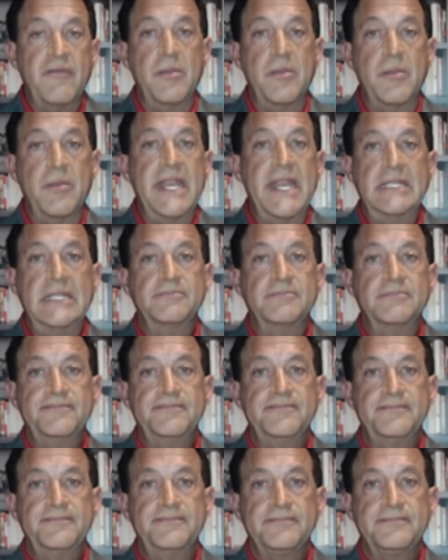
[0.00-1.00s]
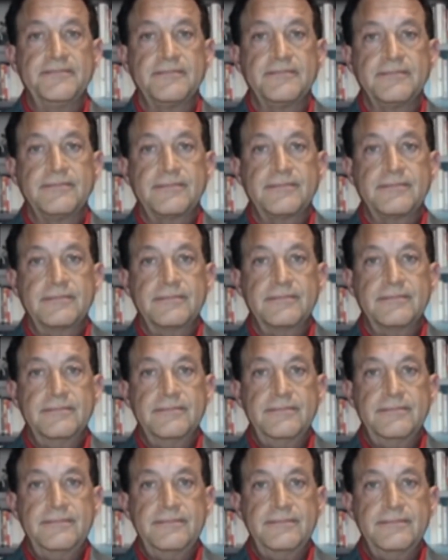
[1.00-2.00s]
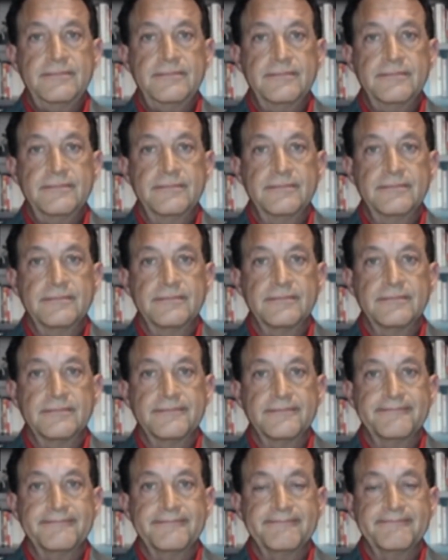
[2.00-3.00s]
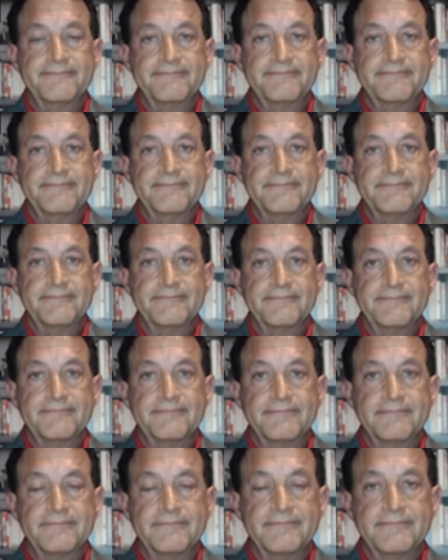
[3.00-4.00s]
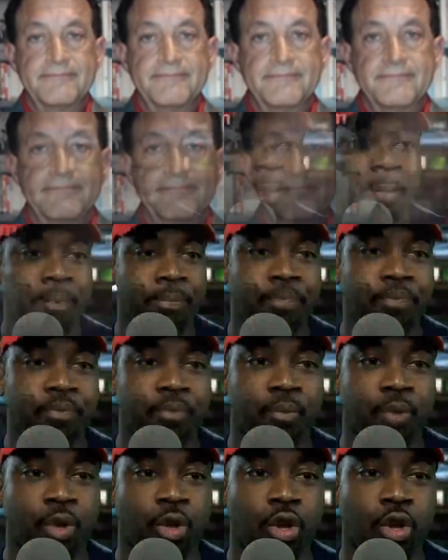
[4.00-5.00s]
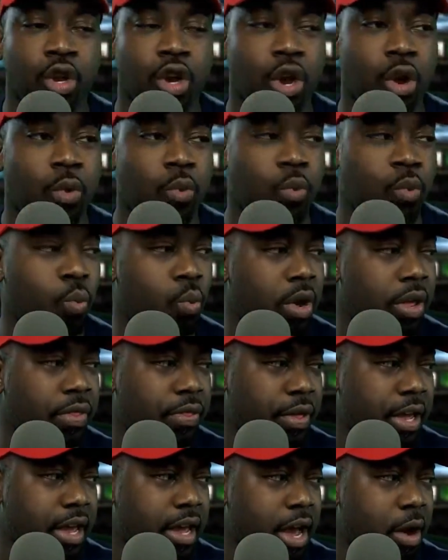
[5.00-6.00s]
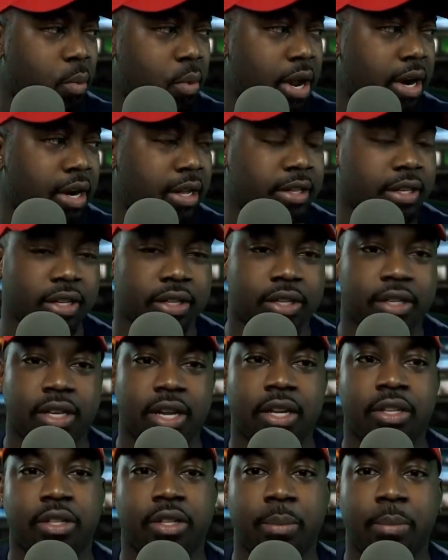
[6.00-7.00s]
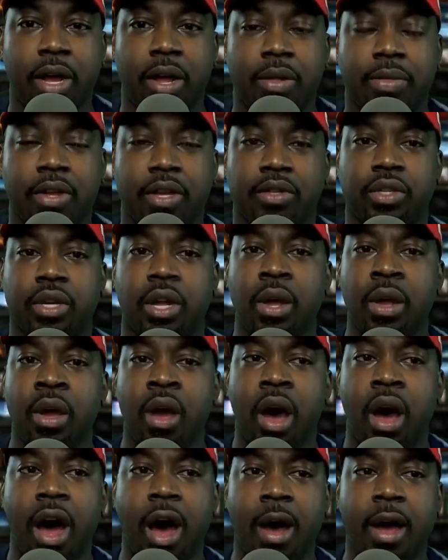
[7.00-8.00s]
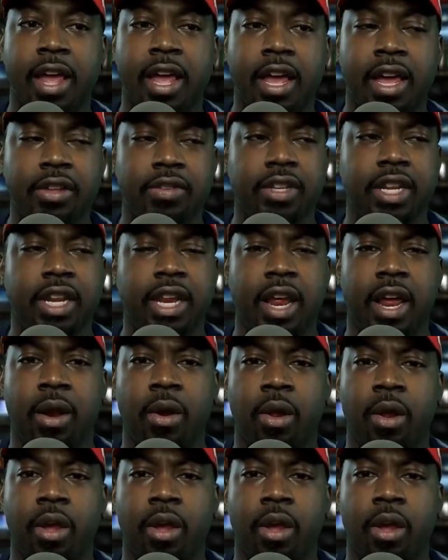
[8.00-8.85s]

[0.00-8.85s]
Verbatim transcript: everybody. Absolutely, and it should, Barry. Um, you know, one thing I want to discuss about this uh, isn't